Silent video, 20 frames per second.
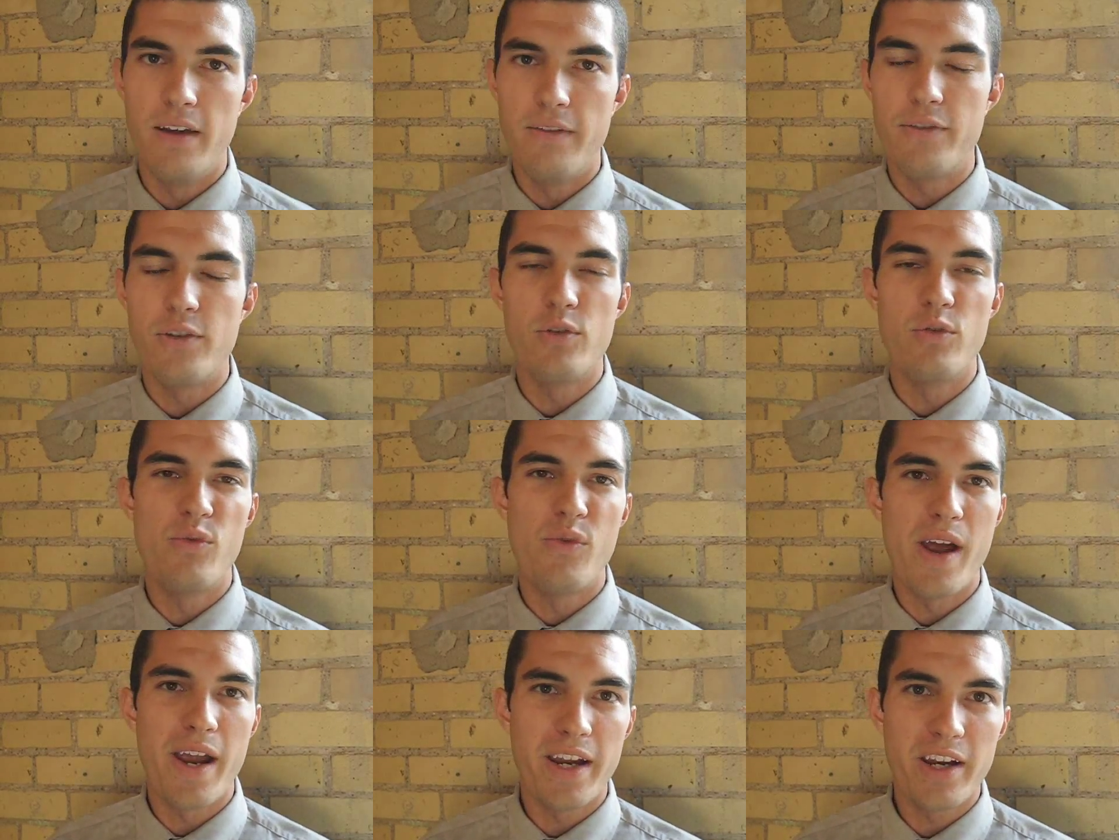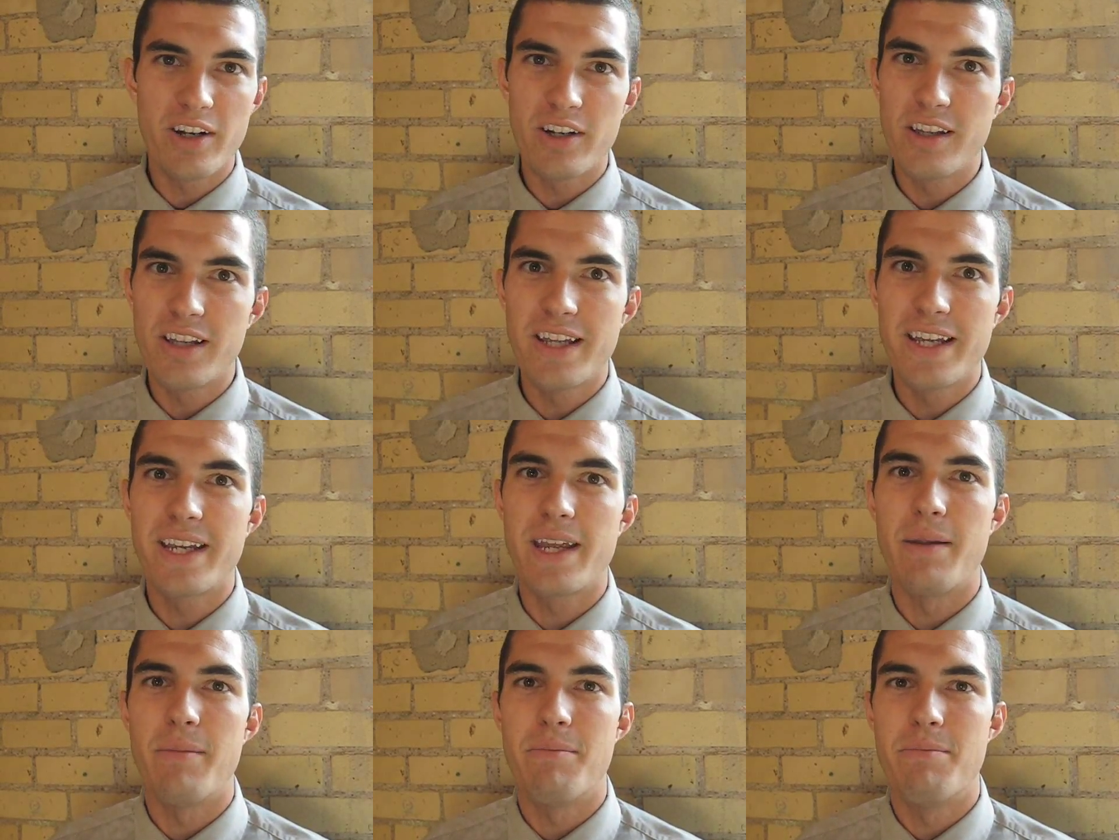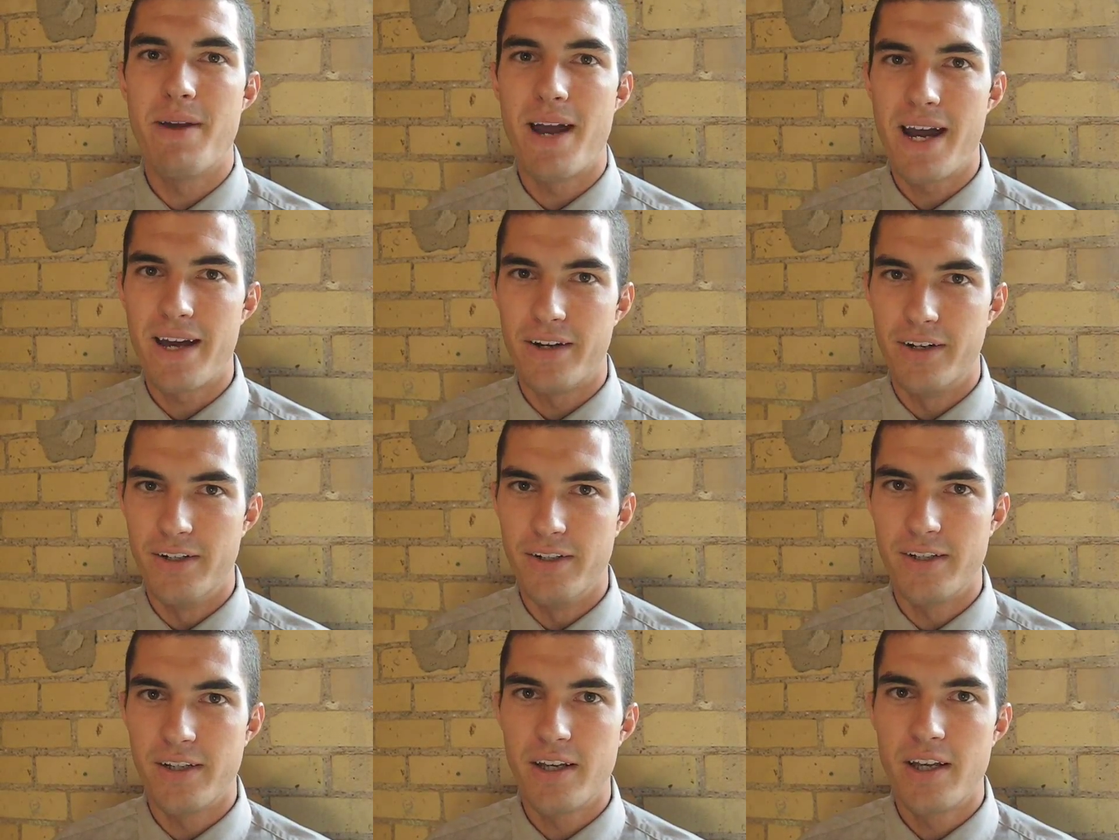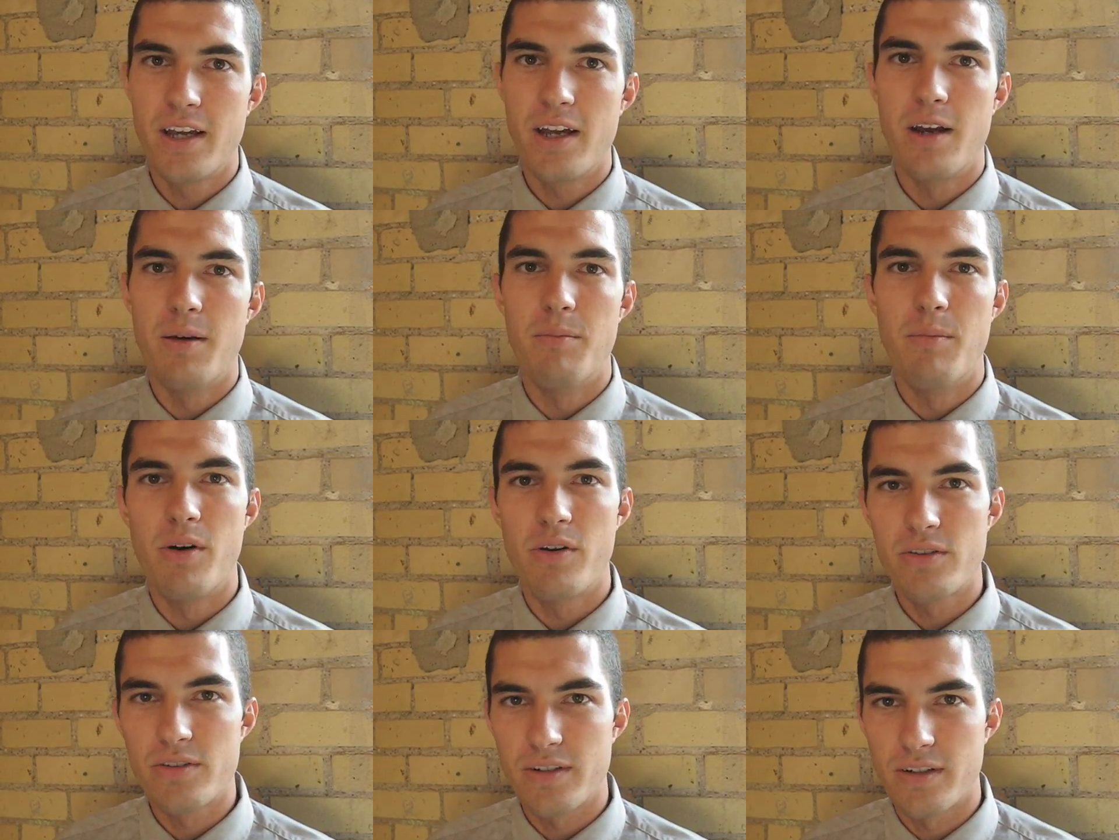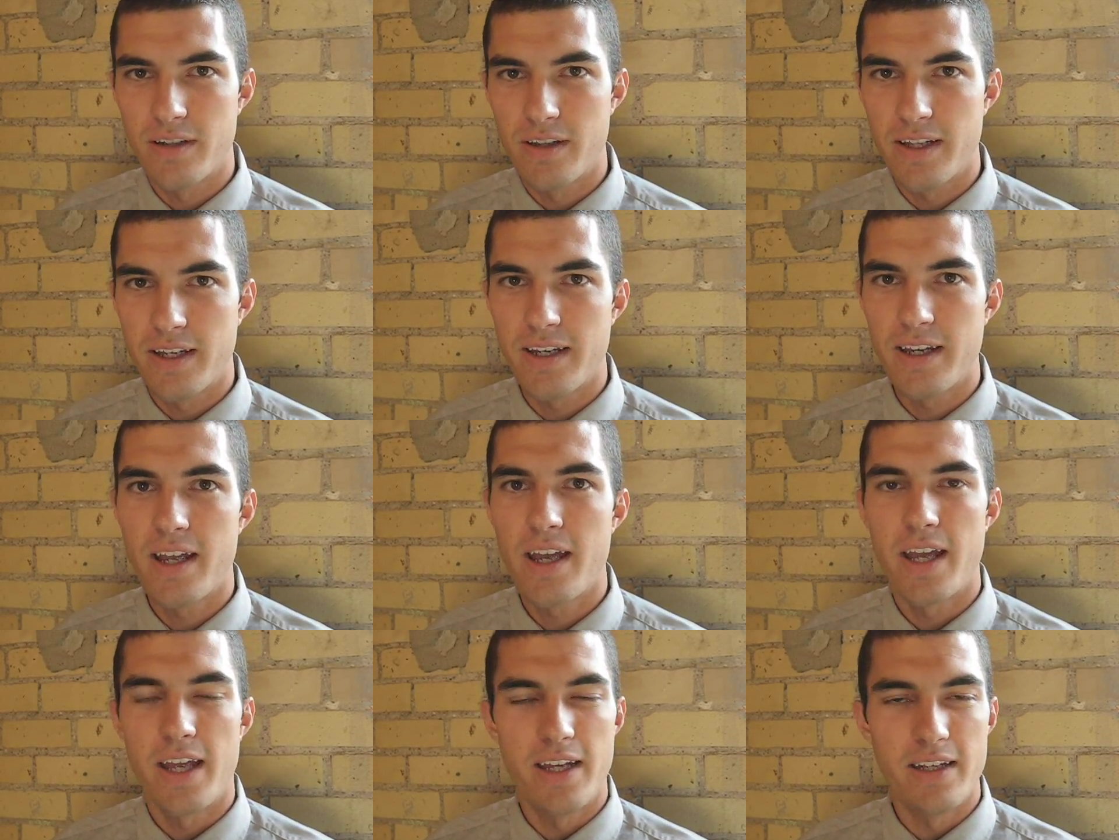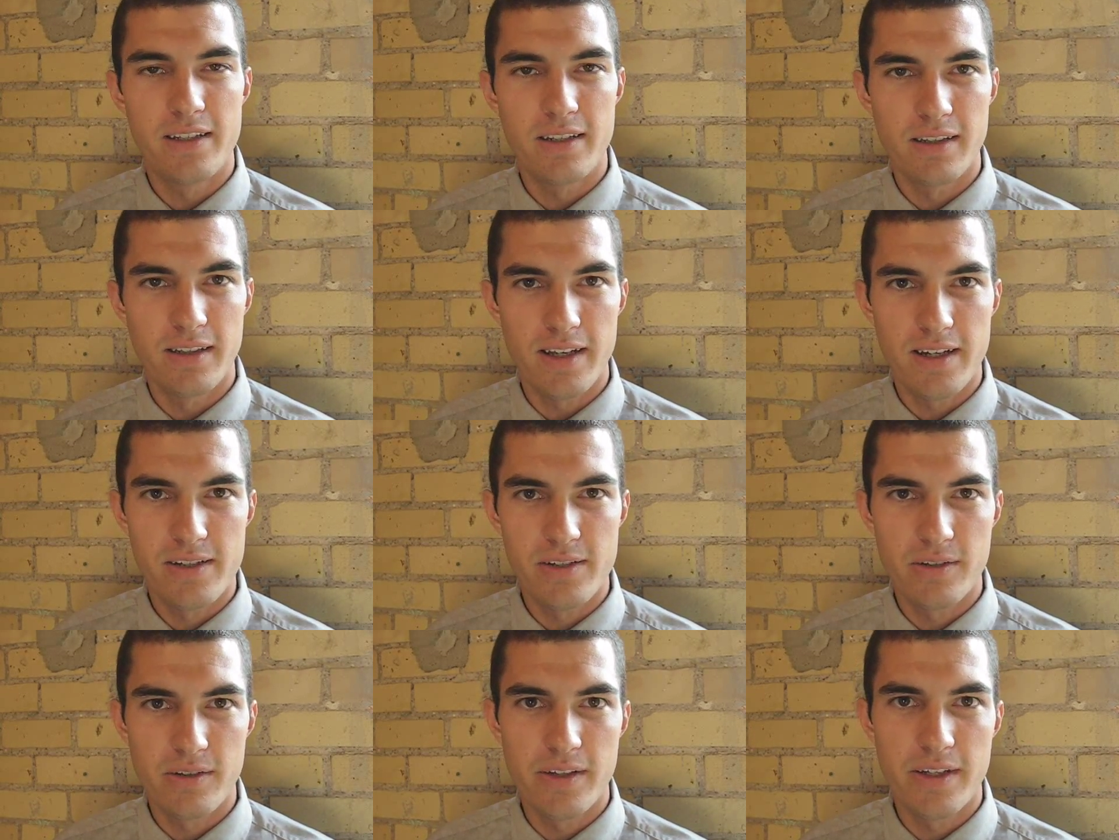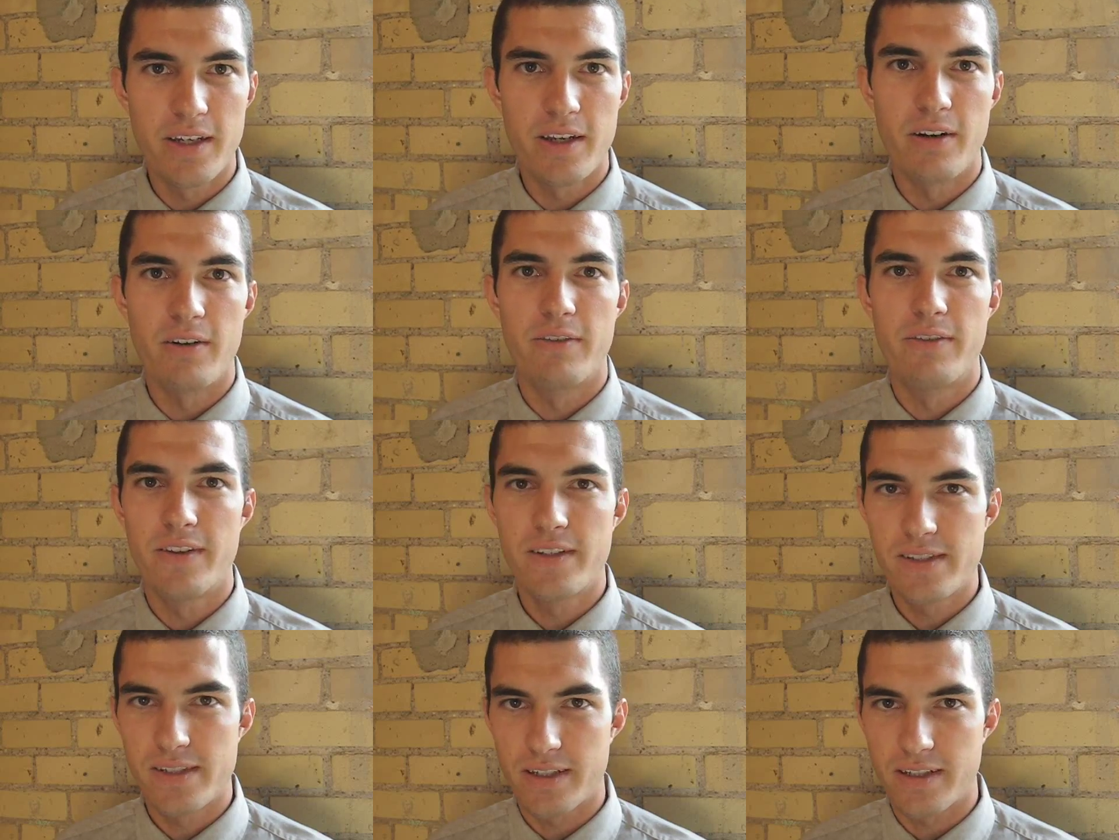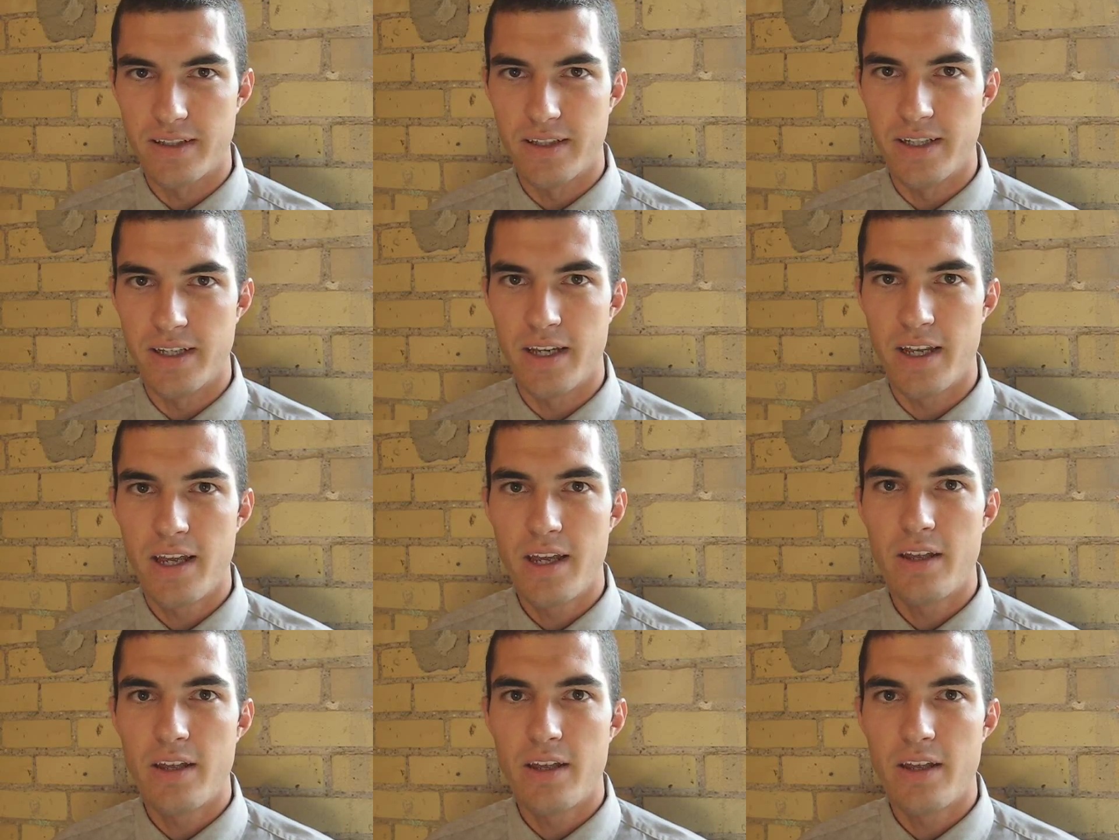If you regularly get battered, emotionally, intellectually, or physically,